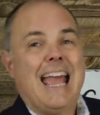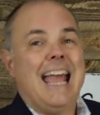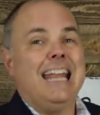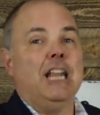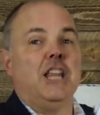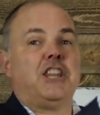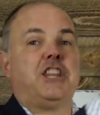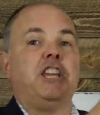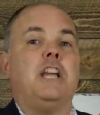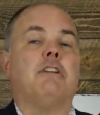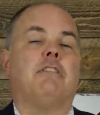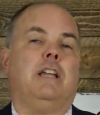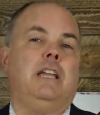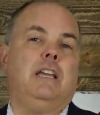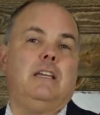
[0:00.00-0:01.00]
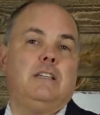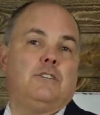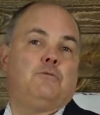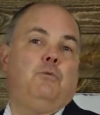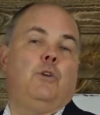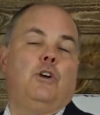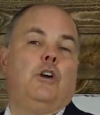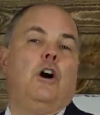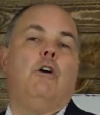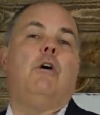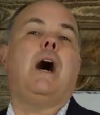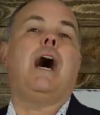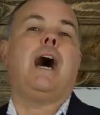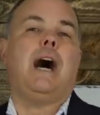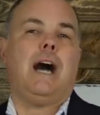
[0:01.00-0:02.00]
and the theory is we'll go
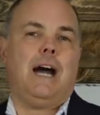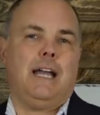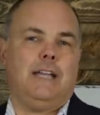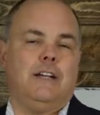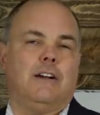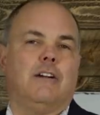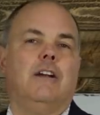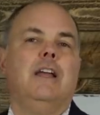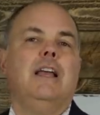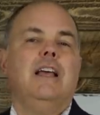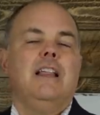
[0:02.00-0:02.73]
higher.